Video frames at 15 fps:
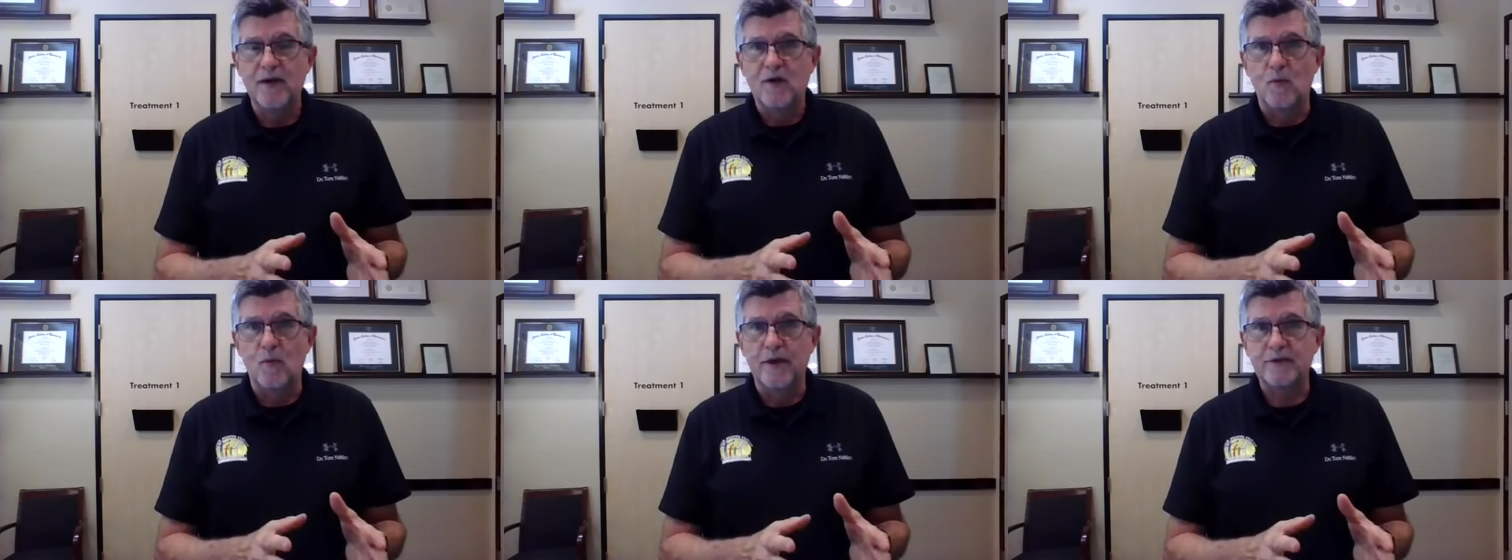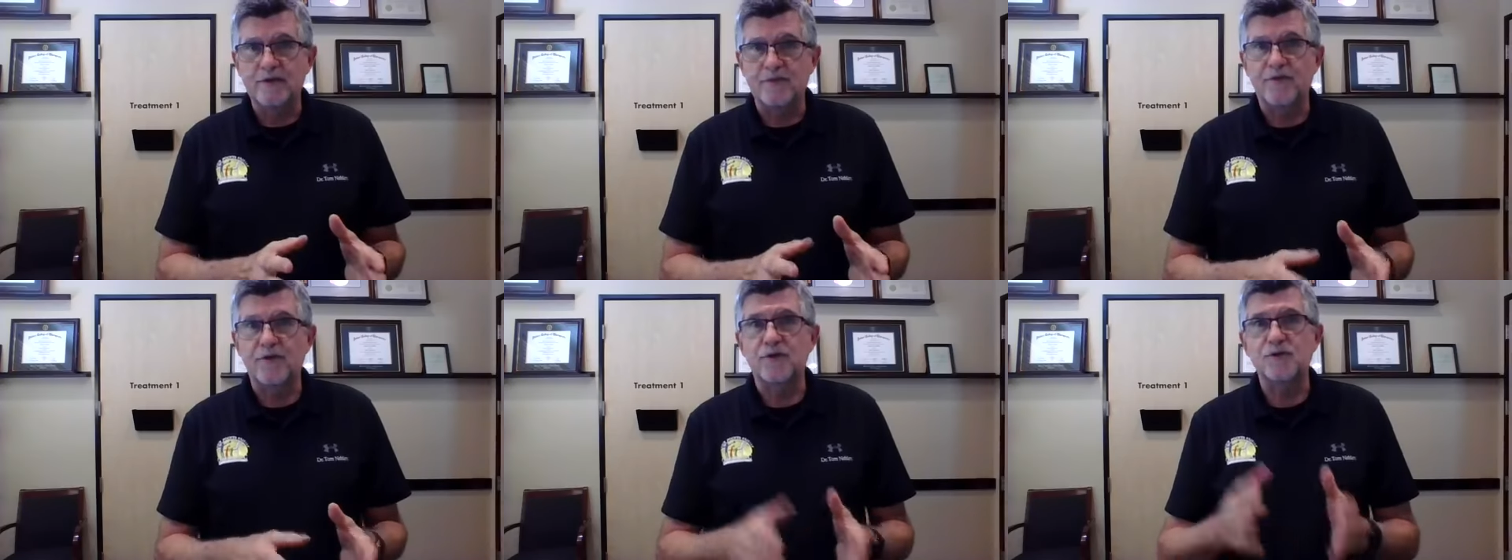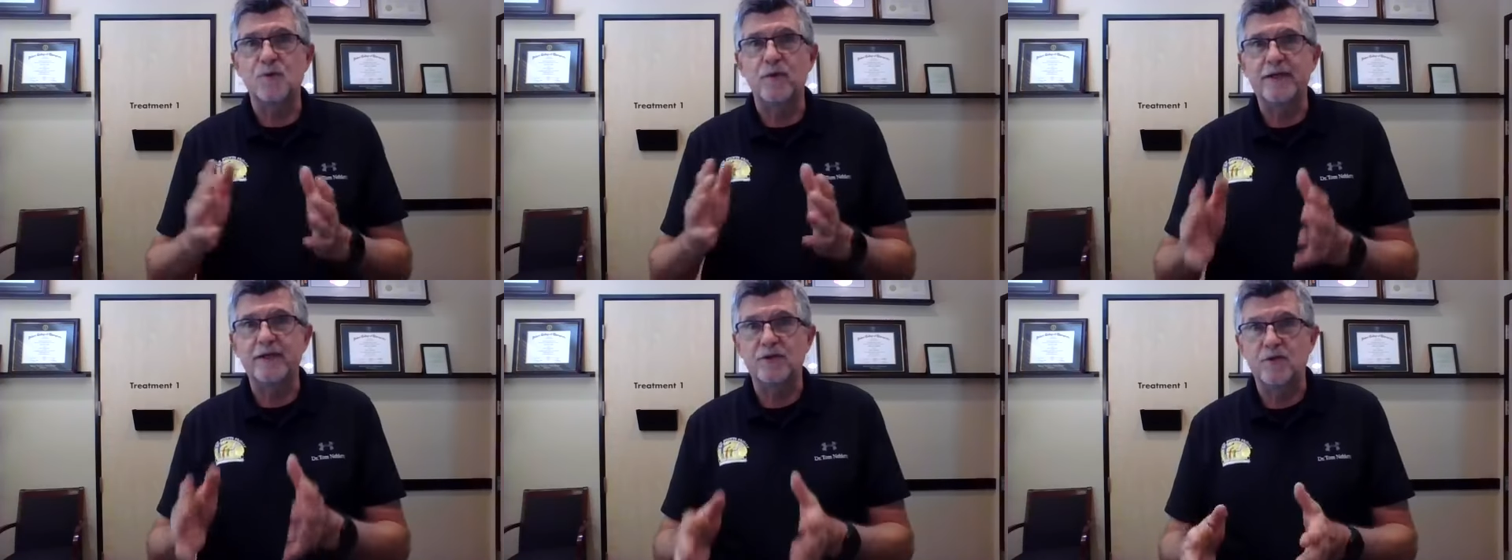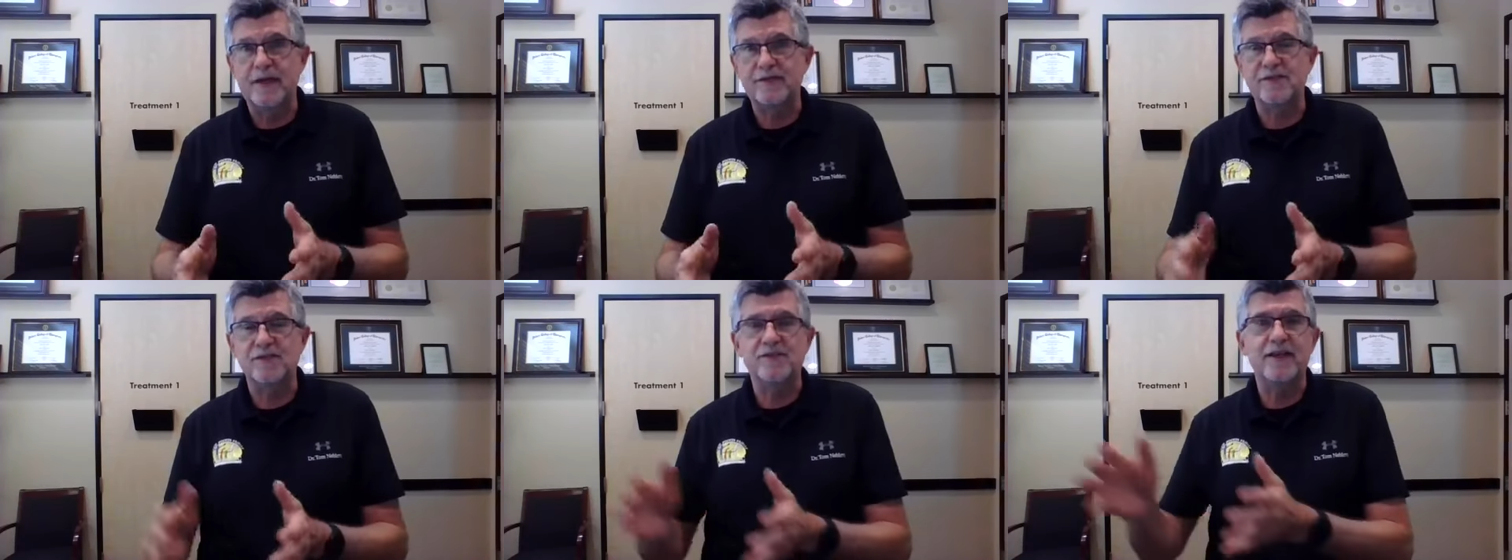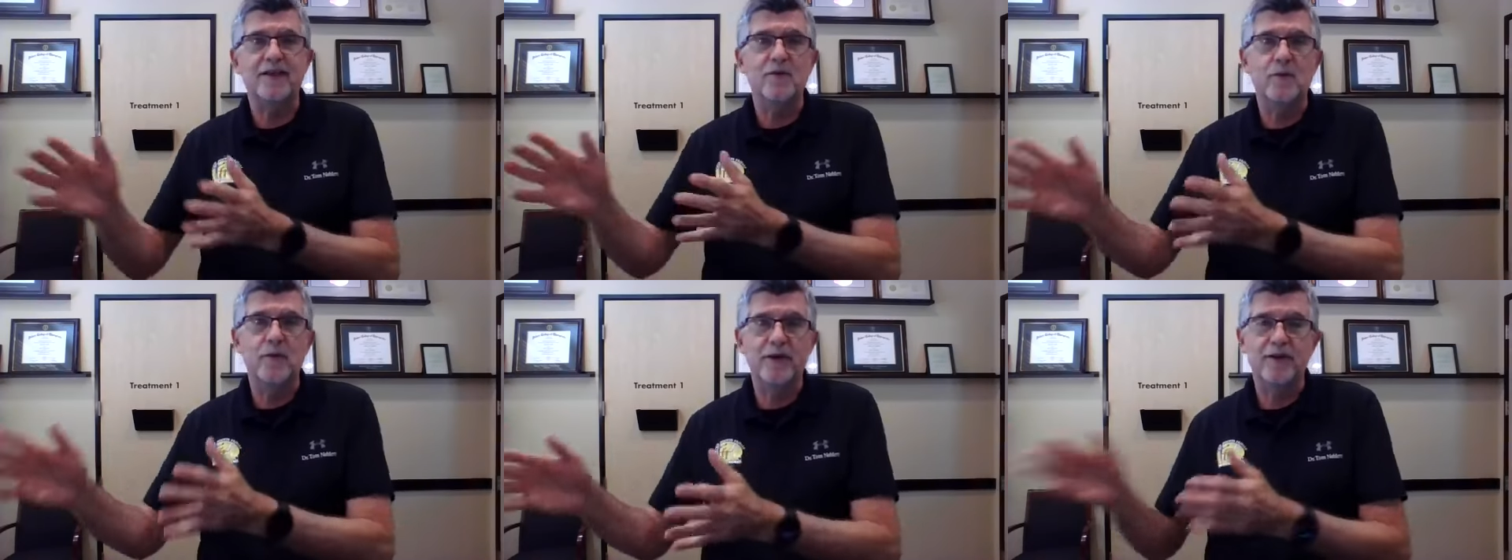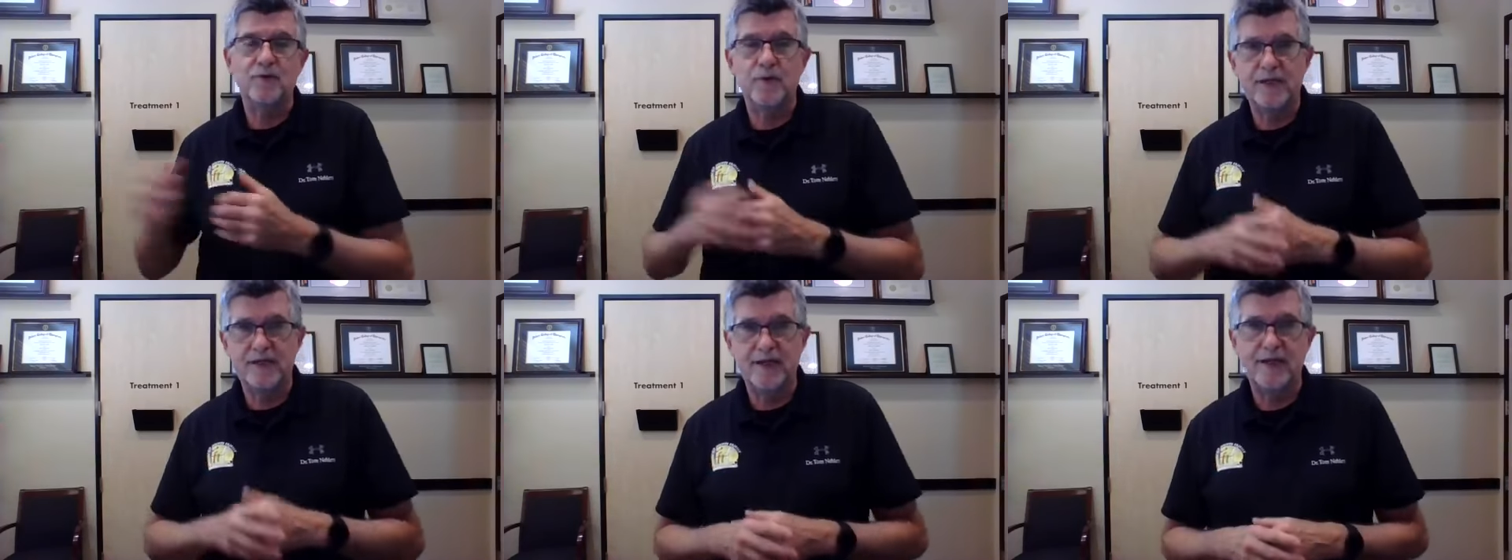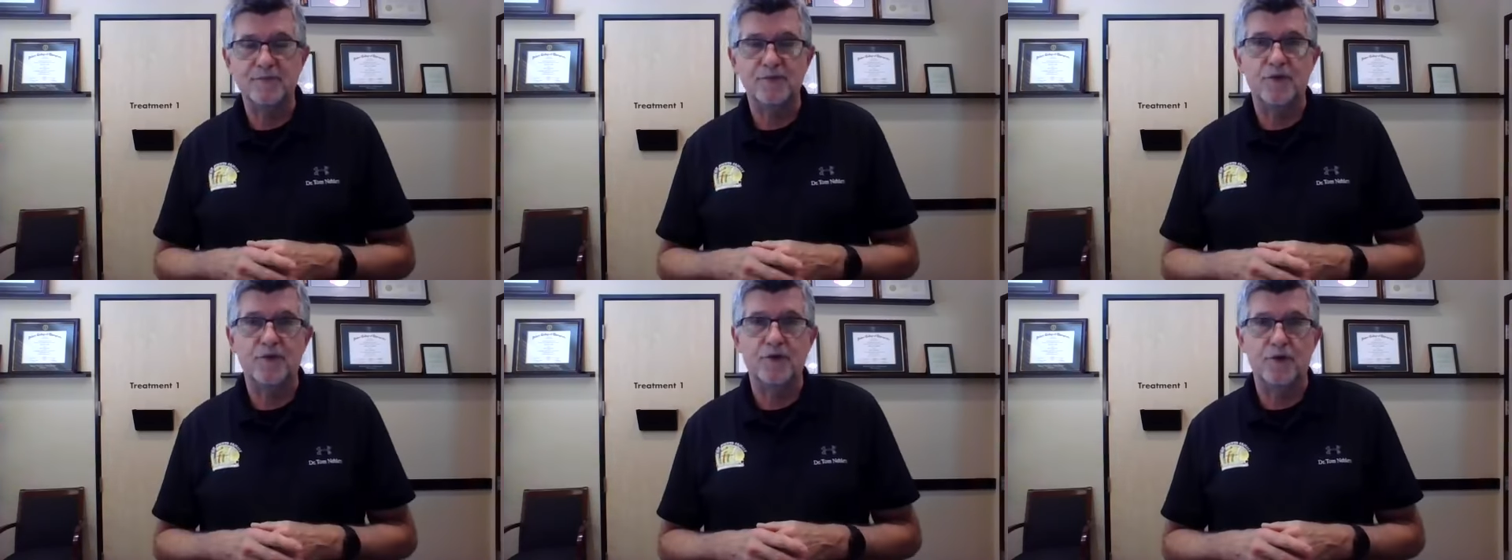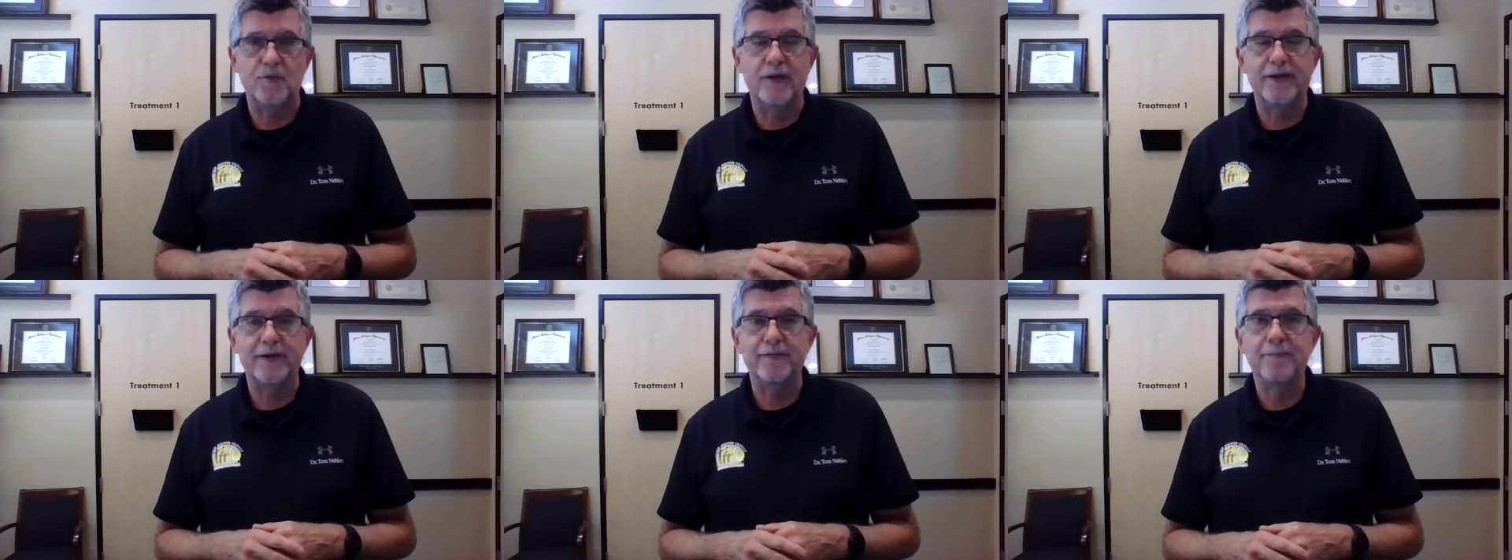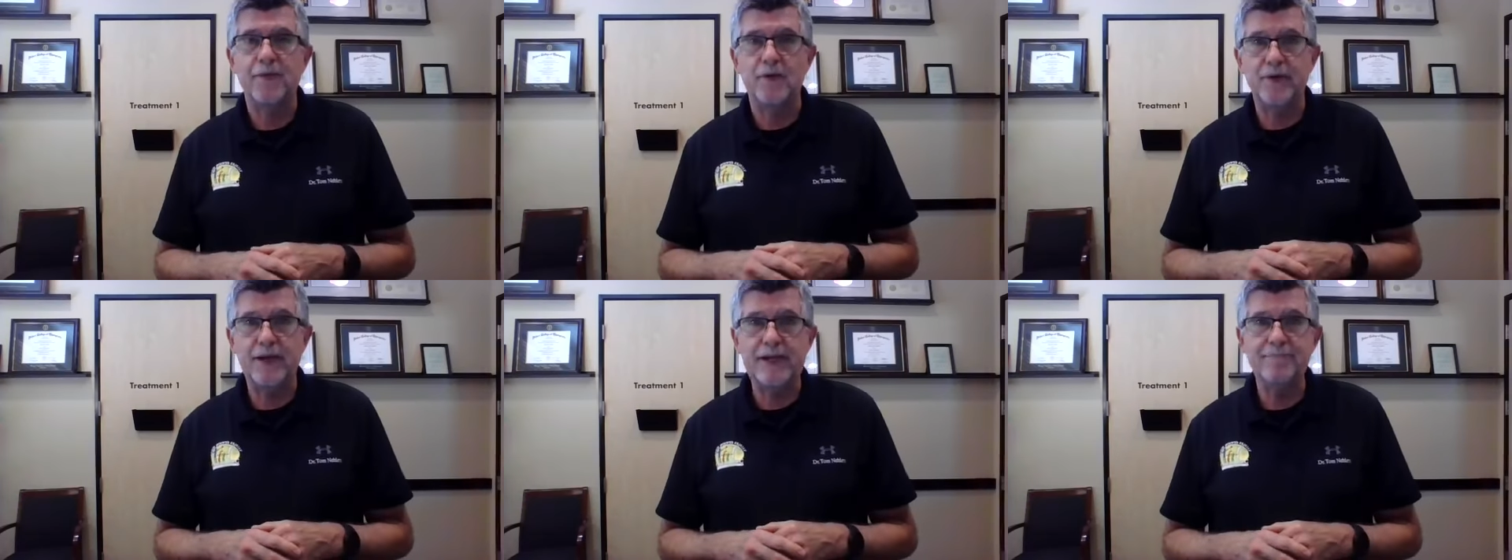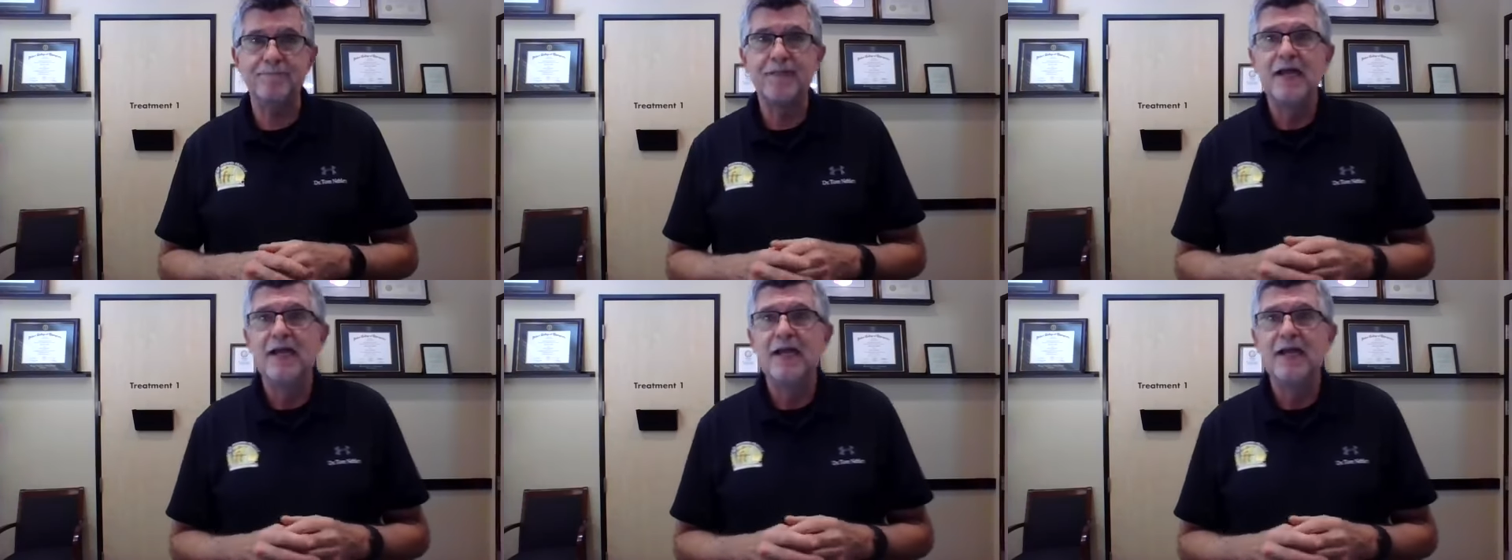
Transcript: Once the first week, twice the second week, 3 times the third week. Okay?